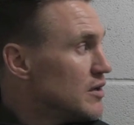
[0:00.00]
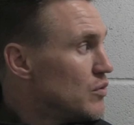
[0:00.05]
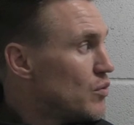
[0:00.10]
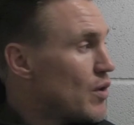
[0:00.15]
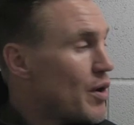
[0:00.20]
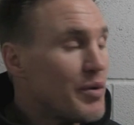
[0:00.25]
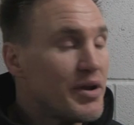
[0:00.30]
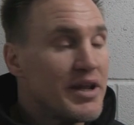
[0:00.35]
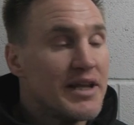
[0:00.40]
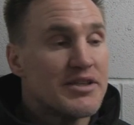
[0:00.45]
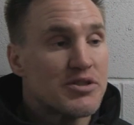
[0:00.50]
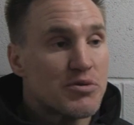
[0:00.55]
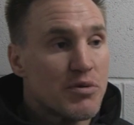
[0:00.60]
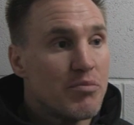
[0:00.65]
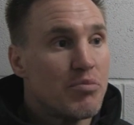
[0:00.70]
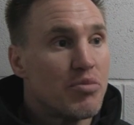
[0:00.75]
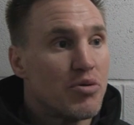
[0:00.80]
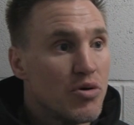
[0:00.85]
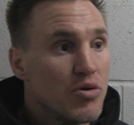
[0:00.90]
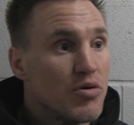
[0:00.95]
need to
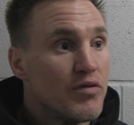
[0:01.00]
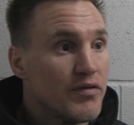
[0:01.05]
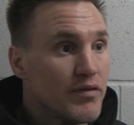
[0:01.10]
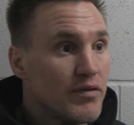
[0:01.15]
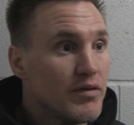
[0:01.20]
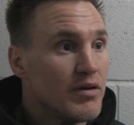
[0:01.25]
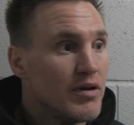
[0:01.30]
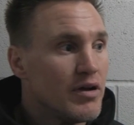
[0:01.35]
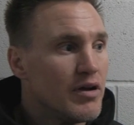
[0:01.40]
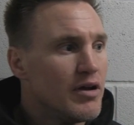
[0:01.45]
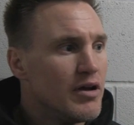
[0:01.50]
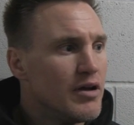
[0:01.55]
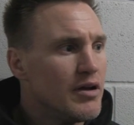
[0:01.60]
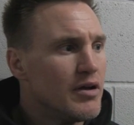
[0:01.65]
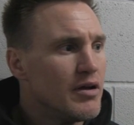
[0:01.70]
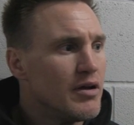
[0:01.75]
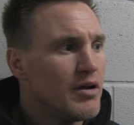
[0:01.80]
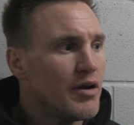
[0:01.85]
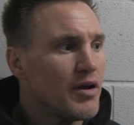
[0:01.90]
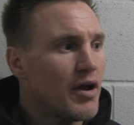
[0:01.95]
improve
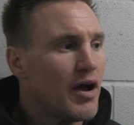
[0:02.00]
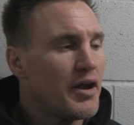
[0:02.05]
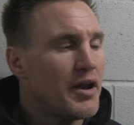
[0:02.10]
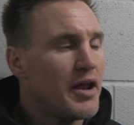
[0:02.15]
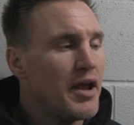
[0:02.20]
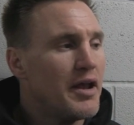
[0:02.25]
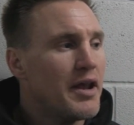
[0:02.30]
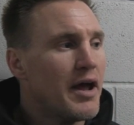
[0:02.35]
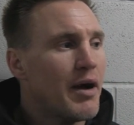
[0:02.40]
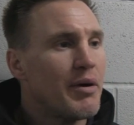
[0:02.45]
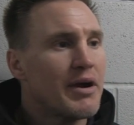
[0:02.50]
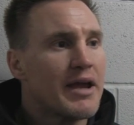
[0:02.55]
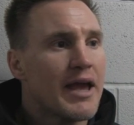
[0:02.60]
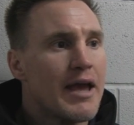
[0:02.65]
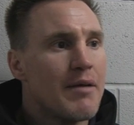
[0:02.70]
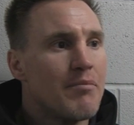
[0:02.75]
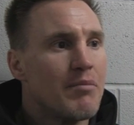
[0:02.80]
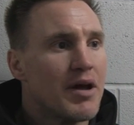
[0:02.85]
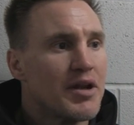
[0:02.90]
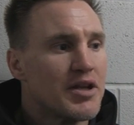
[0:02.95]
and in our
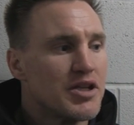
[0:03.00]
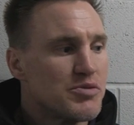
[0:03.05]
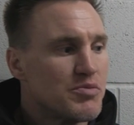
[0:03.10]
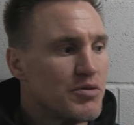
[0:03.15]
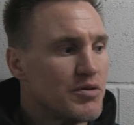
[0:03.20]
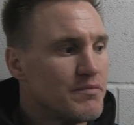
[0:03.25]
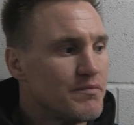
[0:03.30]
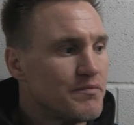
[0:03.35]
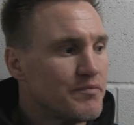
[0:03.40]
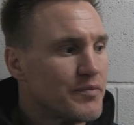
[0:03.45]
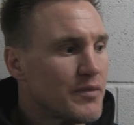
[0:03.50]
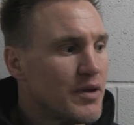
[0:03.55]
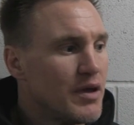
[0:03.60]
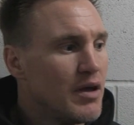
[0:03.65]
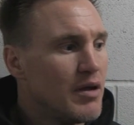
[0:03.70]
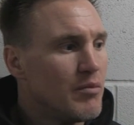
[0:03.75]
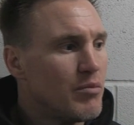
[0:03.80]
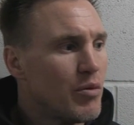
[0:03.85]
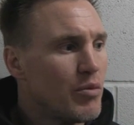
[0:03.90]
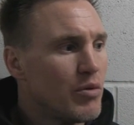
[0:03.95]
game management.
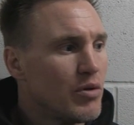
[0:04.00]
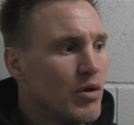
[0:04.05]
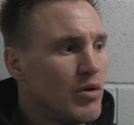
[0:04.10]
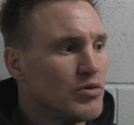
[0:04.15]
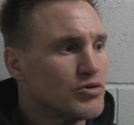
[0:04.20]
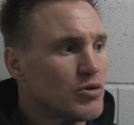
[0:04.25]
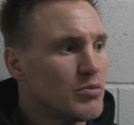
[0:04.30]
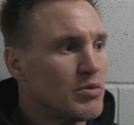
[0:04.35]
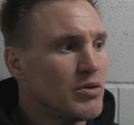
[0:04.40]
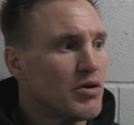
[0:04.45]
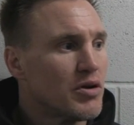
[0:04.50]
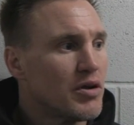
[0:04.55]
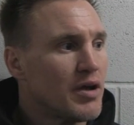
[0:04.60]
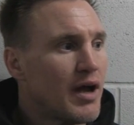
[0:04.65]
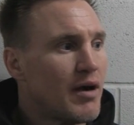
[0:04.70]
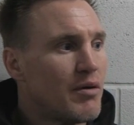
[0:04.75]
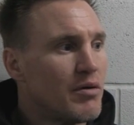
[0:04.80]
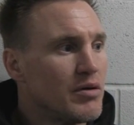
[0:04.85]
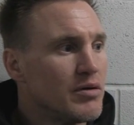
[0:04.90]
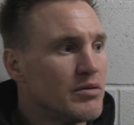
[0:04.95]
But we'll also be looking
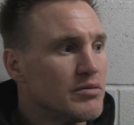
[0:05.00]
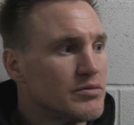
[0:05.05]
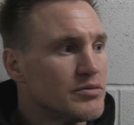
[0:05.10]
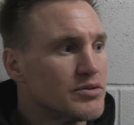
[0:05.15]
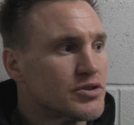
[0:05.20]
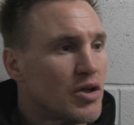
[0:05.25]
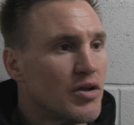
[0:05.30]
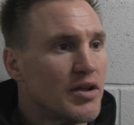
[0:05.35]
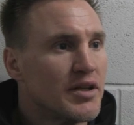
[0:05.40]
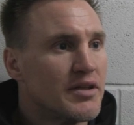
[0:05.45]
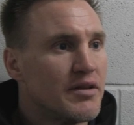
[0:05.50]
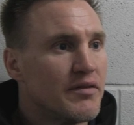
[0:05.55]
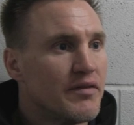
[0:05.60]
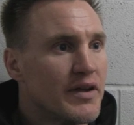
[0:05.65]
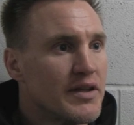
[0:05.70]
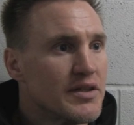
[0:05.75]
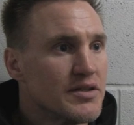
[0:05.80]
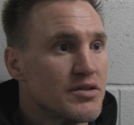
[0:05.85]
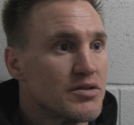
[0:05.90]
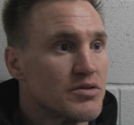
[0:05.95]
at our solid
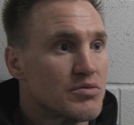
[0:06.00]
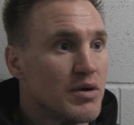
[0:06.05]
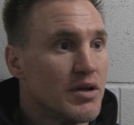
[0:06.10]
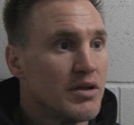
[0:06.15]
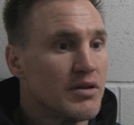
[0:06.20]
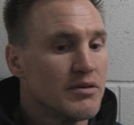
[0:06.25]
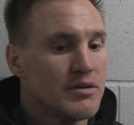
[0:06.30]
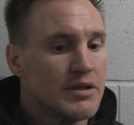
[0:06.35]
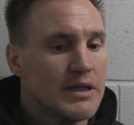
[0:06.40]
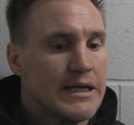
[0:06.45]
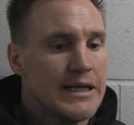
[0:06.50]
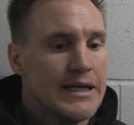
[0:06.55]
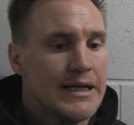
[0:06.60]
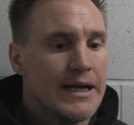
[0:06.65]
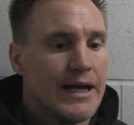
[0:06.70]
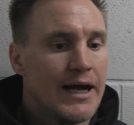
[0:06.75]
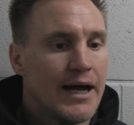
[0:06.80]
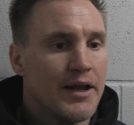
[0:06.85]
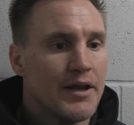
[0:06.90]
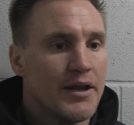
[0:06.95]
defence as well.
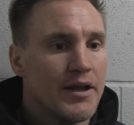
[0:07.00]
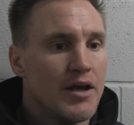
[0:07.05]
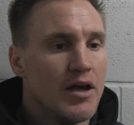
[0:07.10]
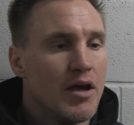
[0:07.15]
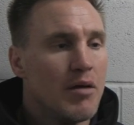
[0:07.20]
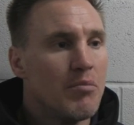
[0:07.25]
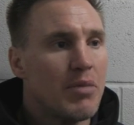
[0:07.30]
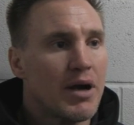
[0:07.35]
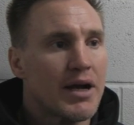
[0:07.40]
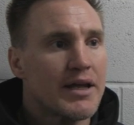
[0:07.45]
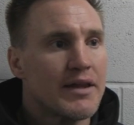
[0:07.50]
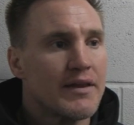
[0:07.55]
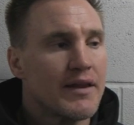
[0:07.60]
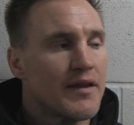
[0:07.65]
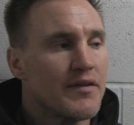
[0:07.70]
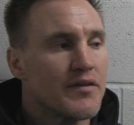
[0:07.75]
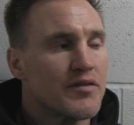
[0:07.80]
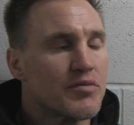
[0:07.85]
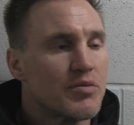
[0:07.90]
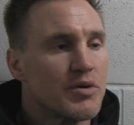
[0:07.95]
And backing
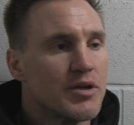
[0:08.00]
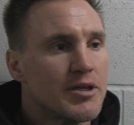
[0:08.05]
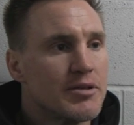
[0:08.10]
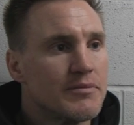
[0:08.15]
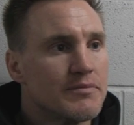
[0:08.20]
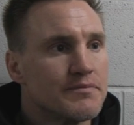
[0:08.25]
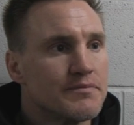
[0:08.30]
that this week.